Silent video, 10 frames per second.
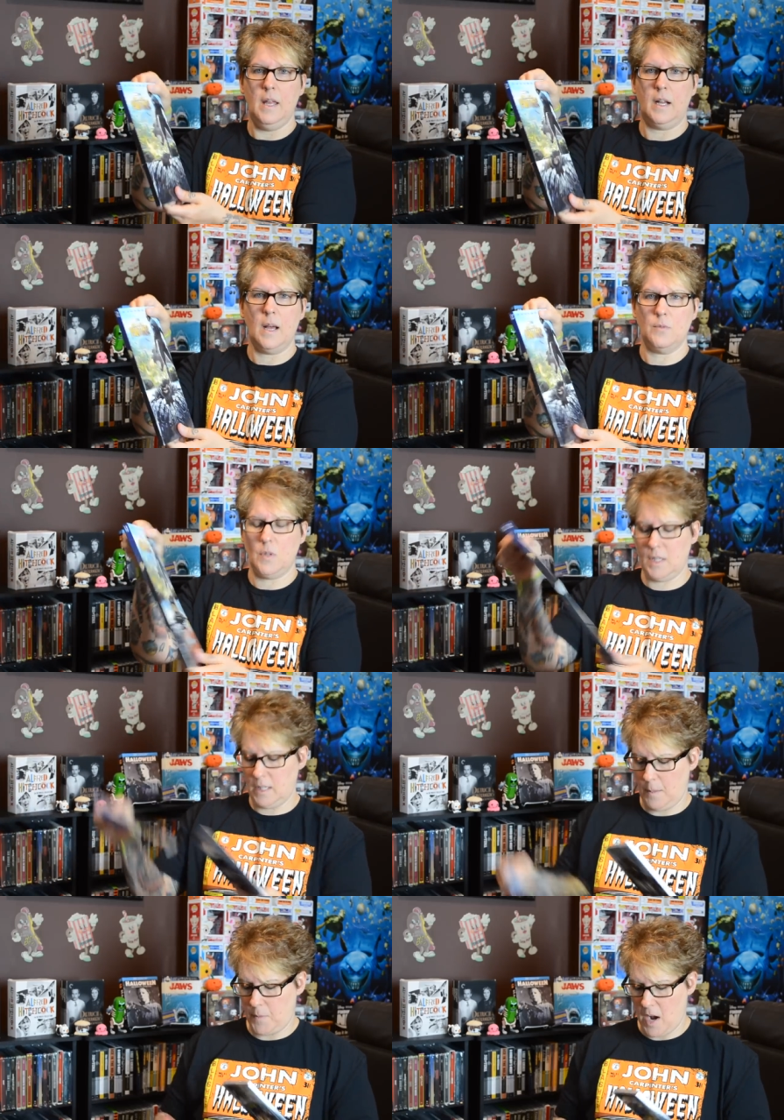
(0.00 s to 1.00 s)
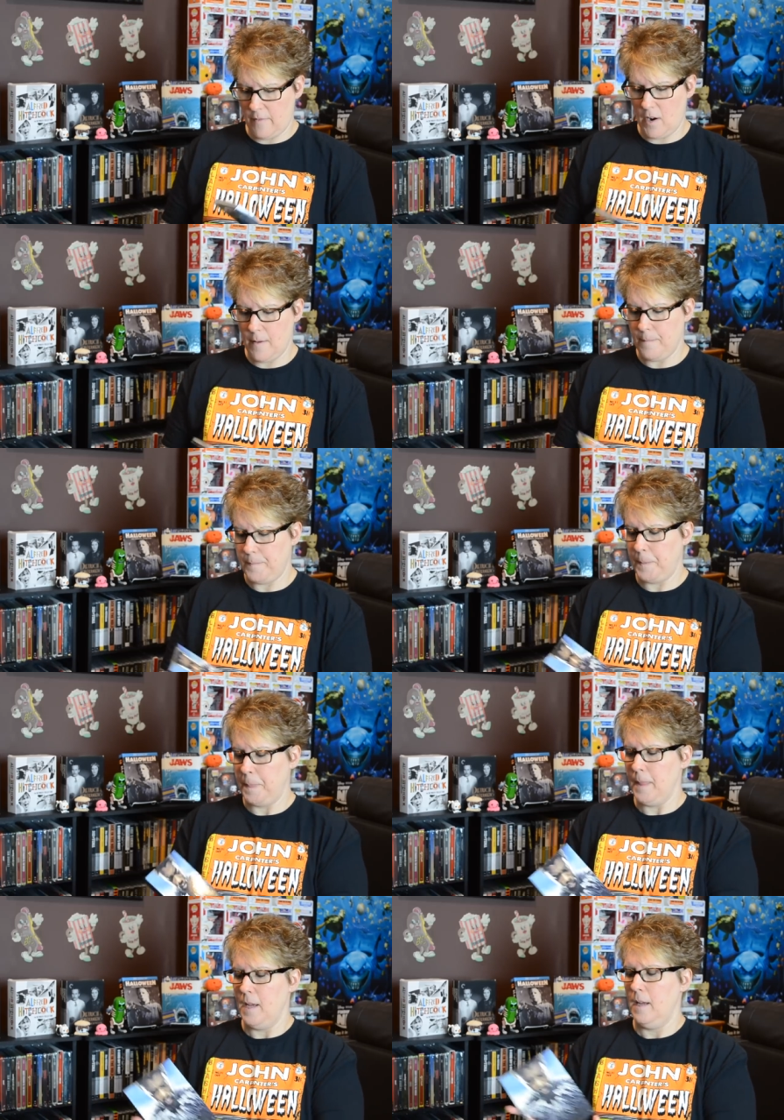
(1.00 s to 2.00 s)
It comes with a slipcover,
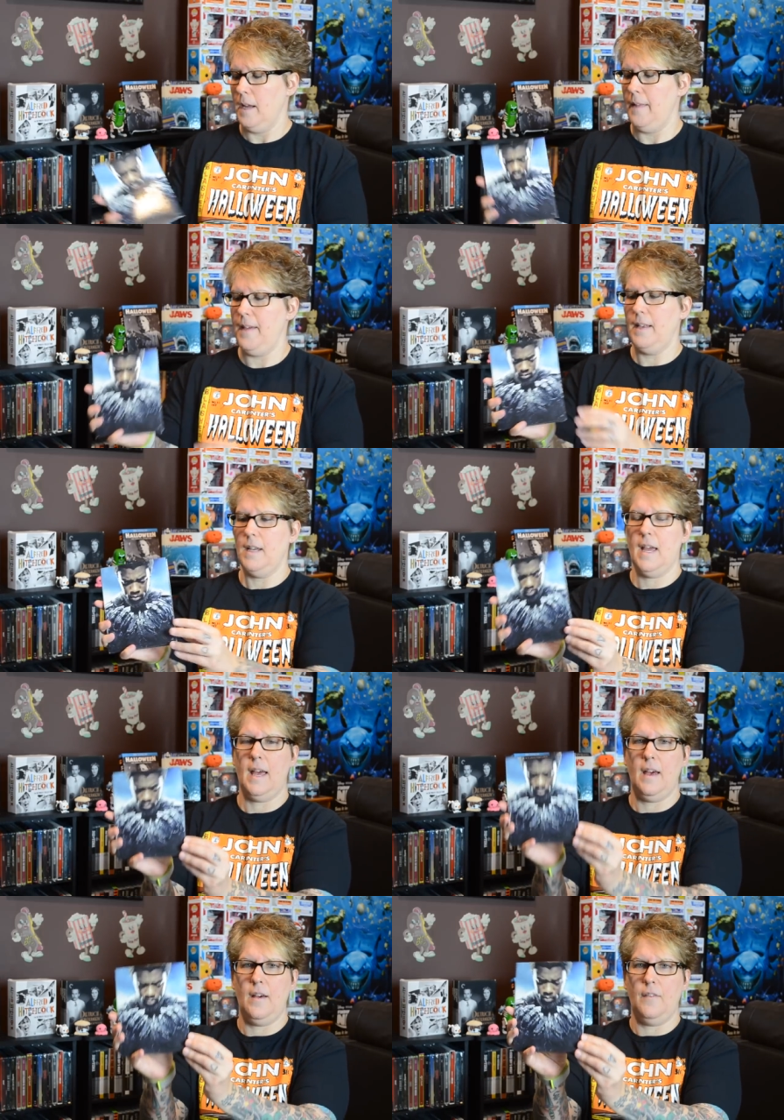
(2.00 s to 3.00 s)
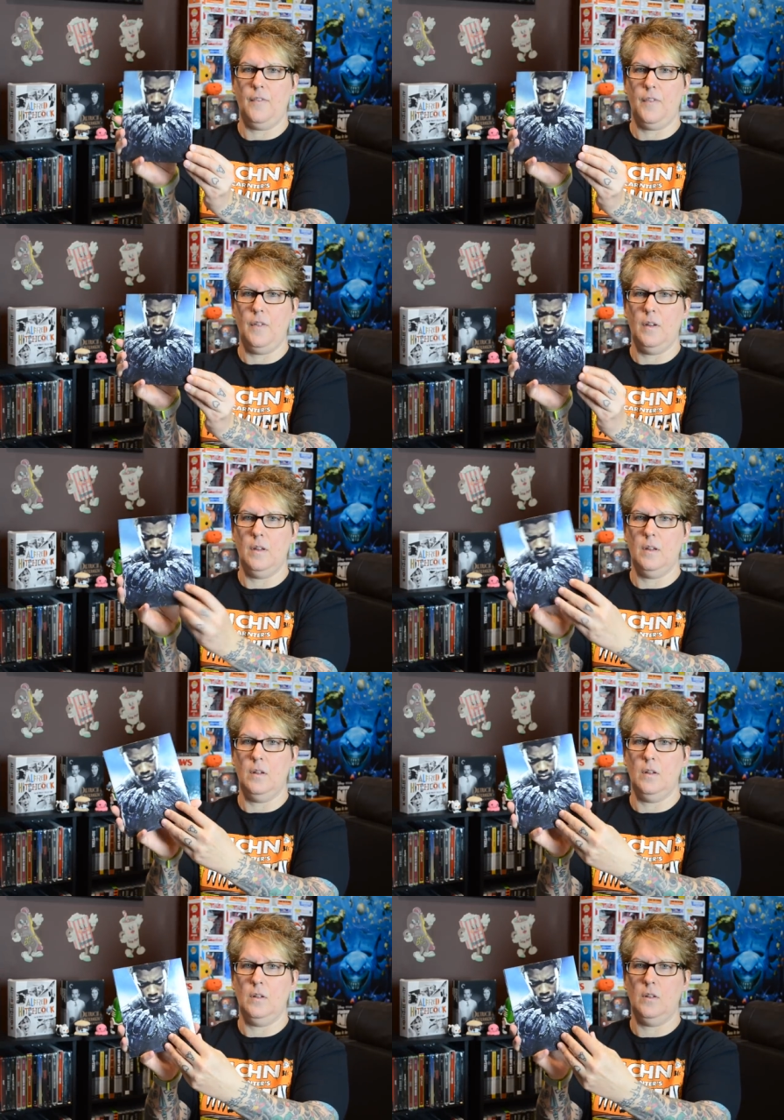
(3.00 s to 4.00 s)
and then you have
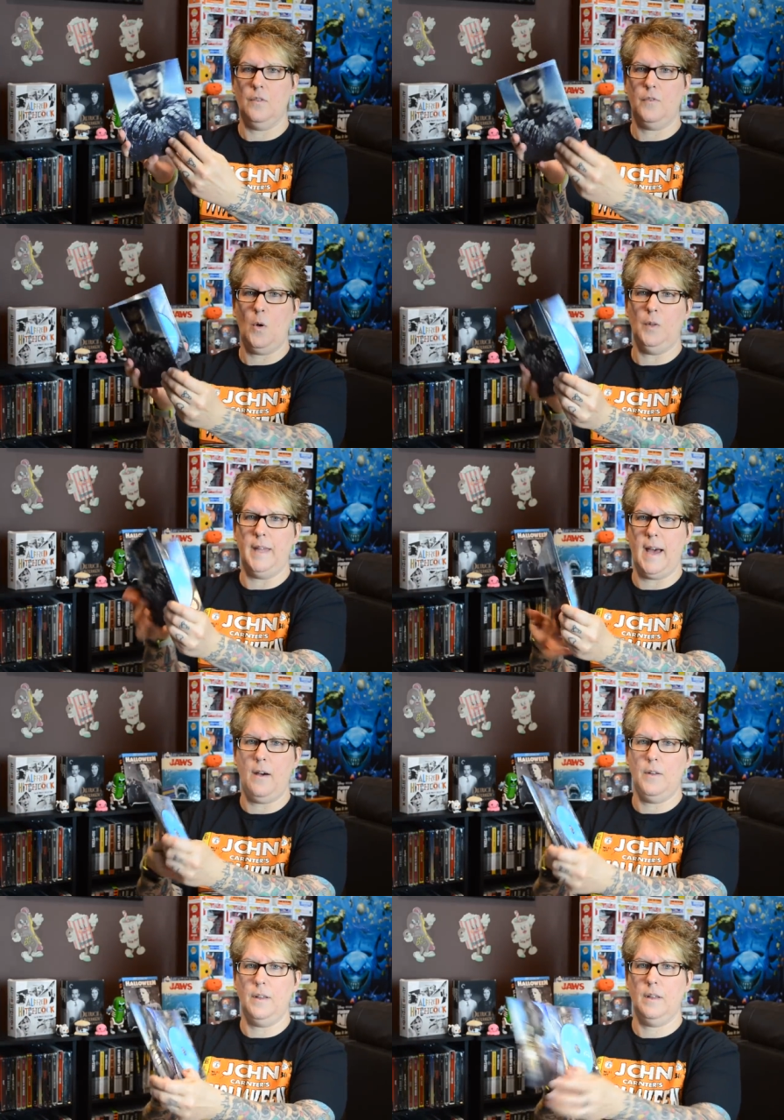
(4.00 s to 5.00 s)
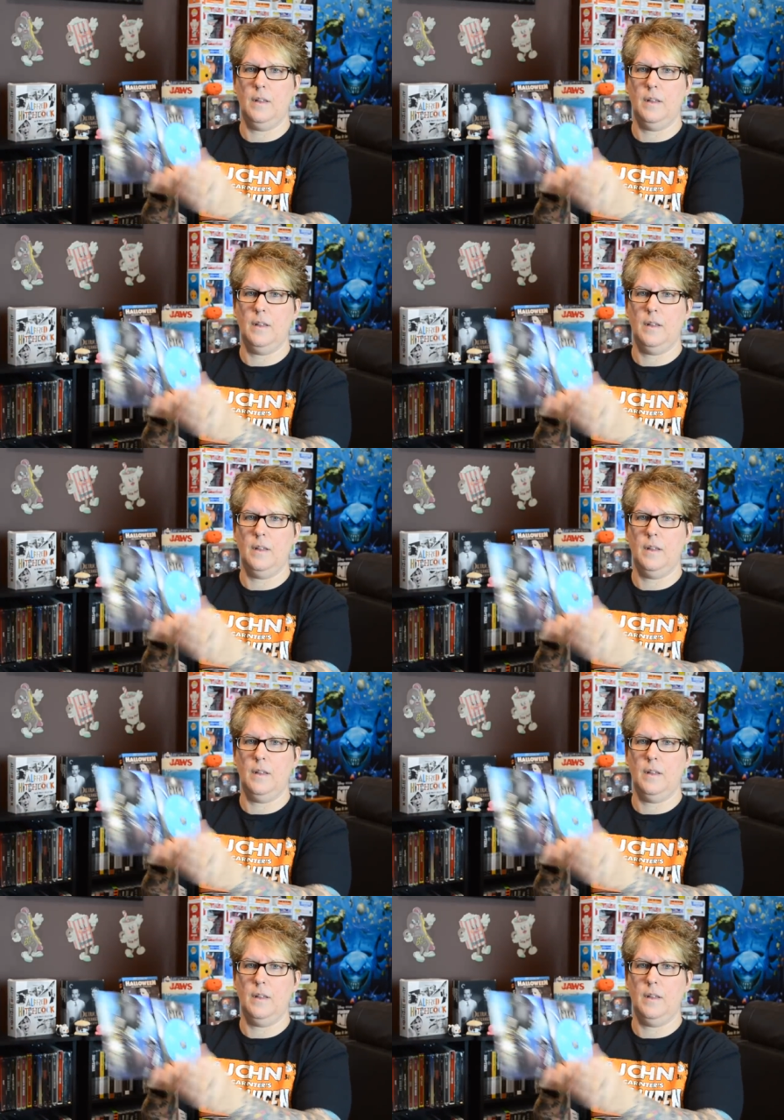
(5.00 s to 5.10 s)
your fold out